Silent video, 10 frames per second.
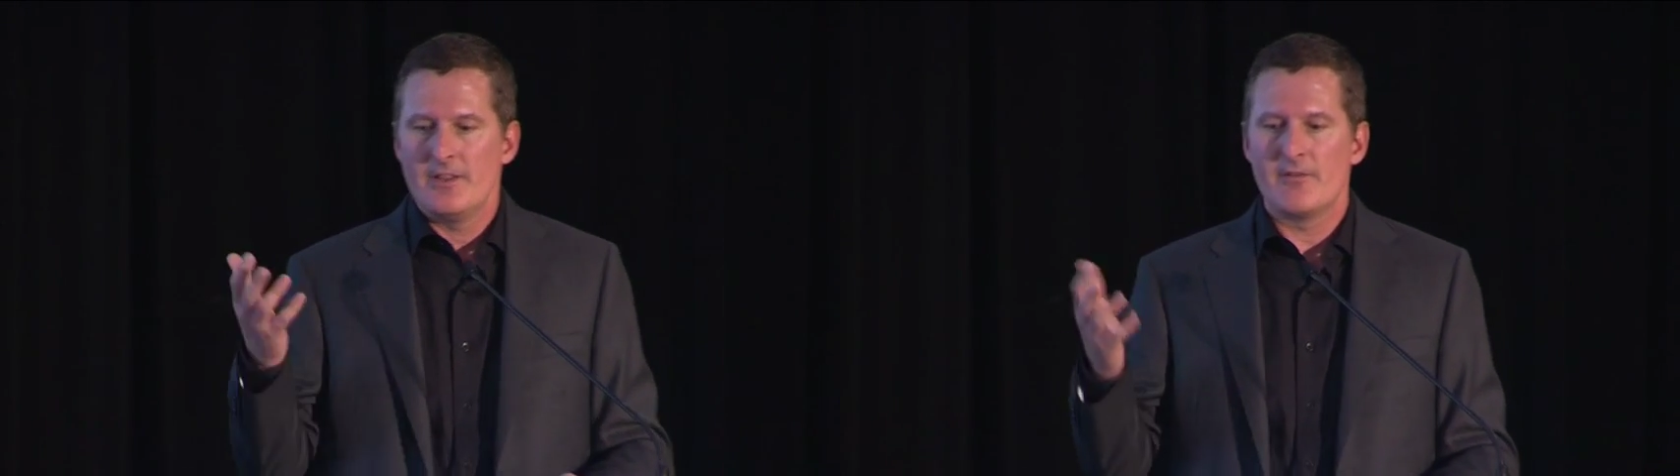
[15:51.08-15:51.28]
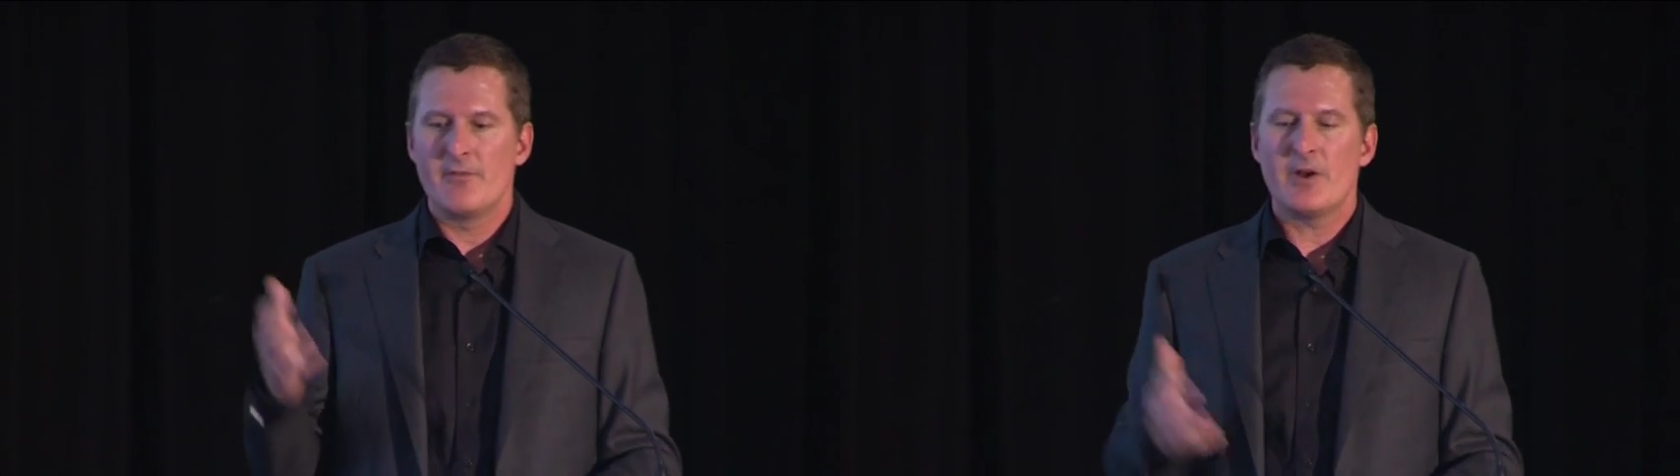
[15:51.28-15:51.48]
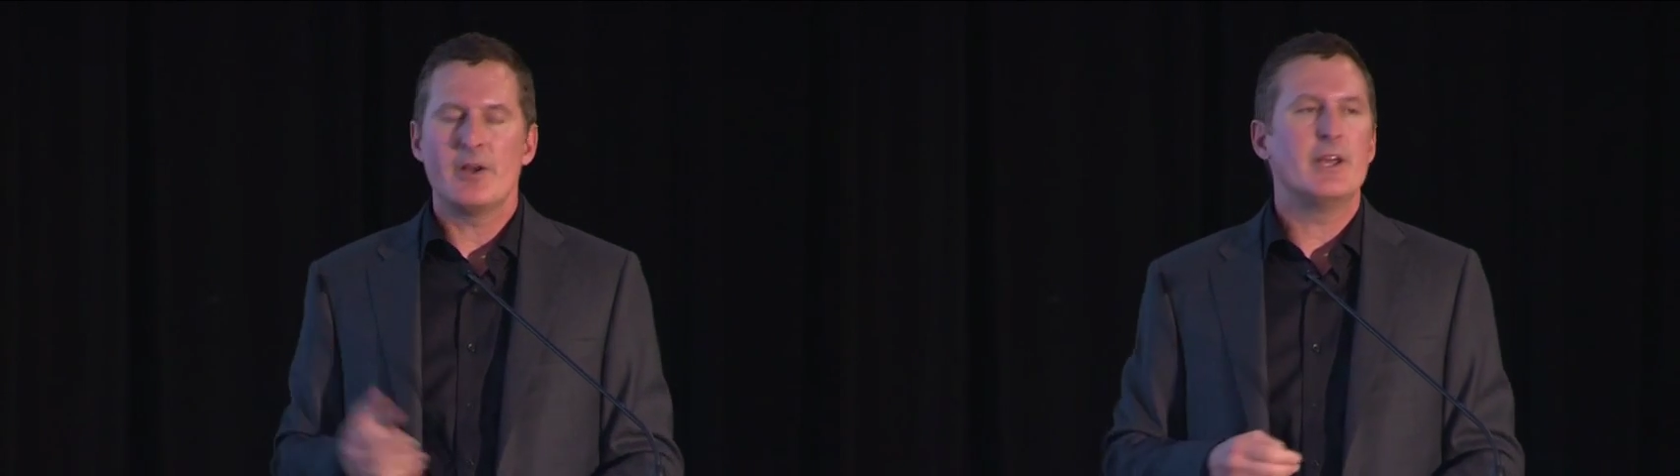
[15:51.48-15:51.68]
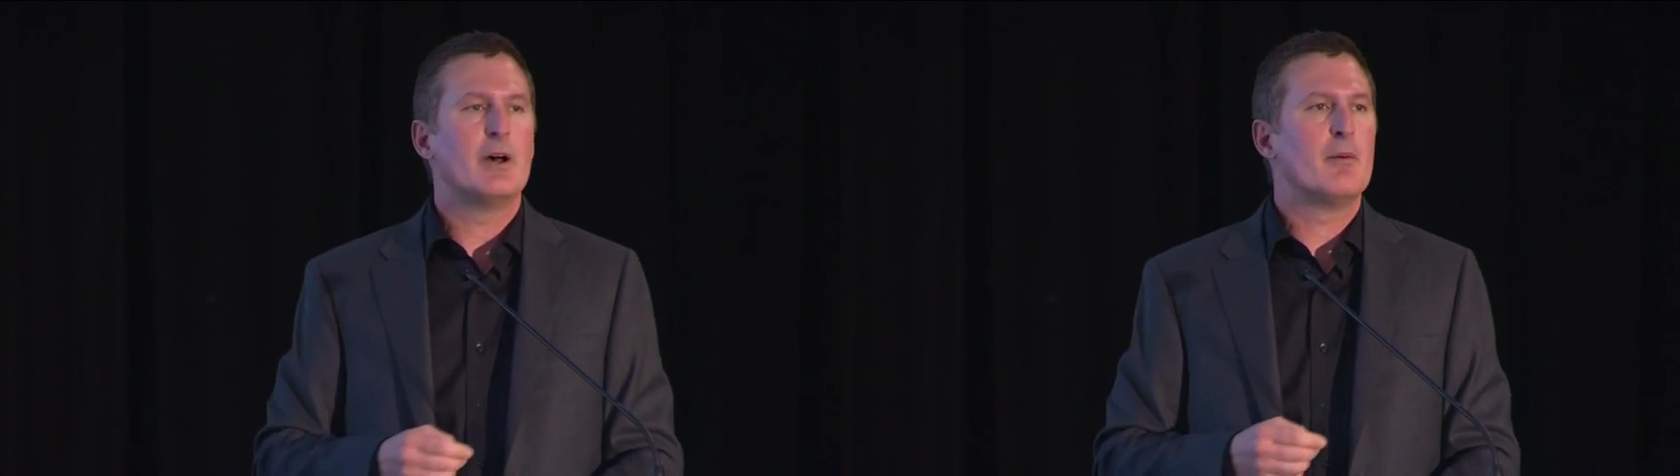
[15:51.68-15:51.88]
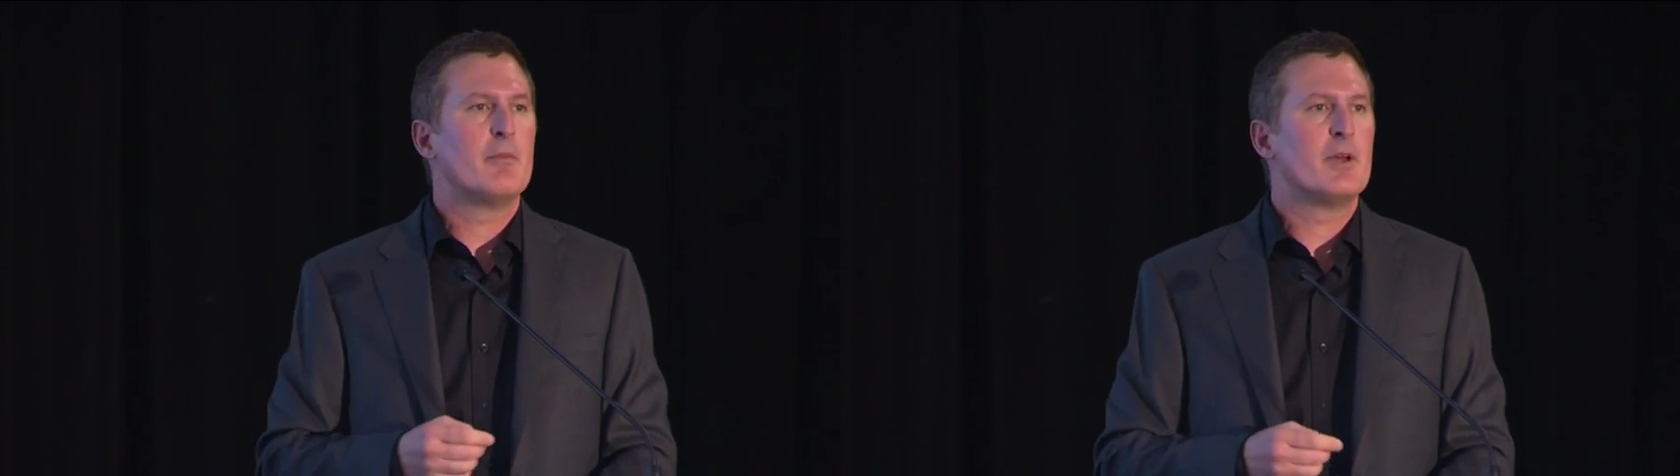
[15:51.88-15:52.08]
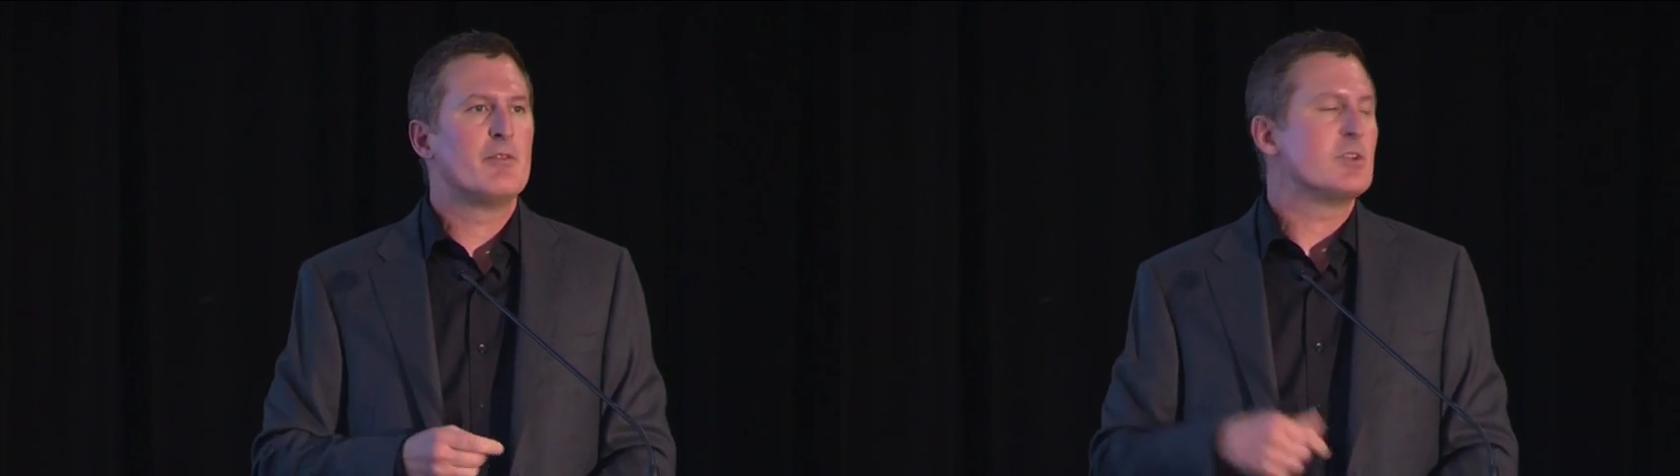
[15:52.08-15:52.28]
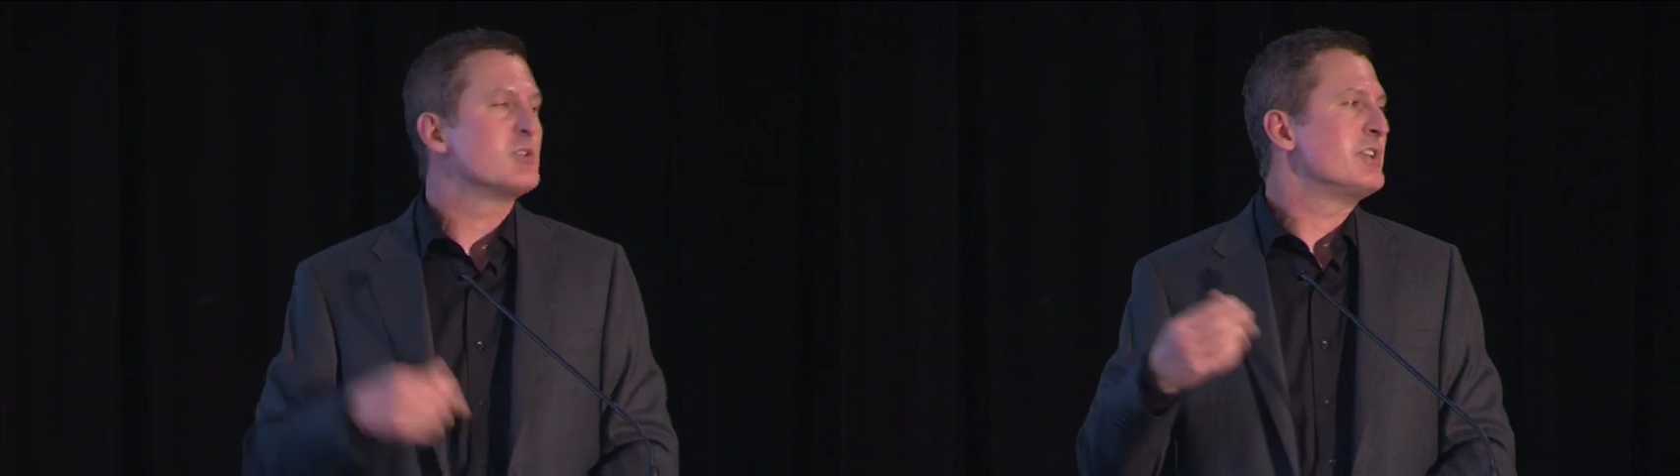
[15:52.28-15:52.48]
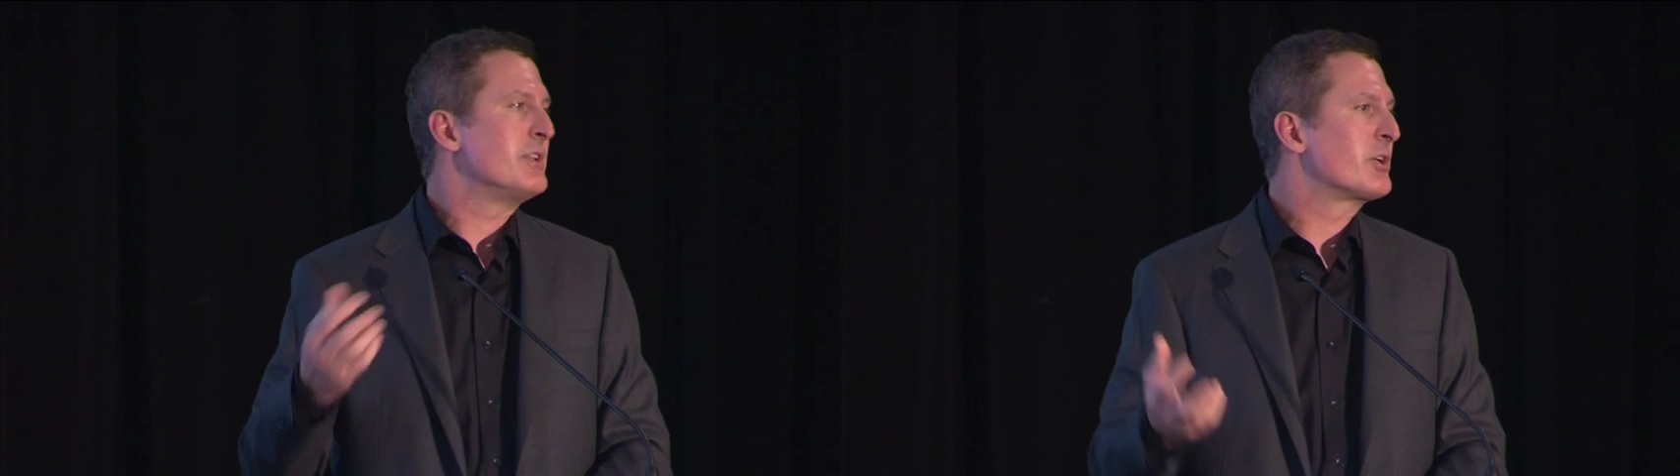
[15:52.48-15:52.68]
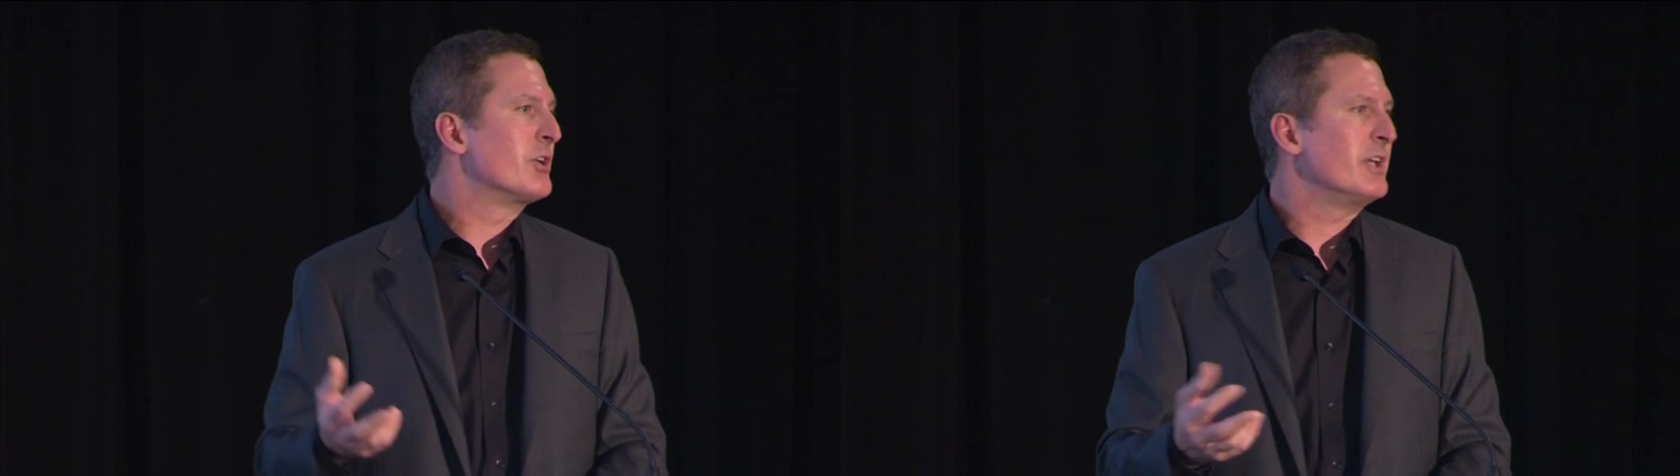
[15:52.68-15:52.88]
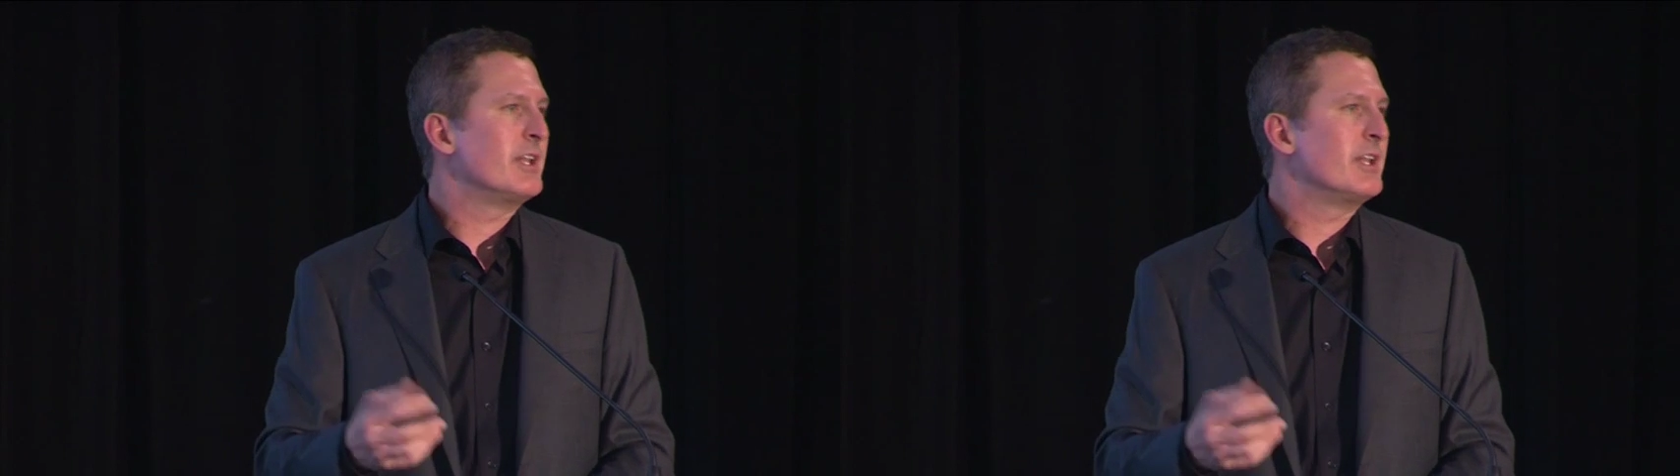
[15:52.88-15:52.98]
very adventurous into cooking.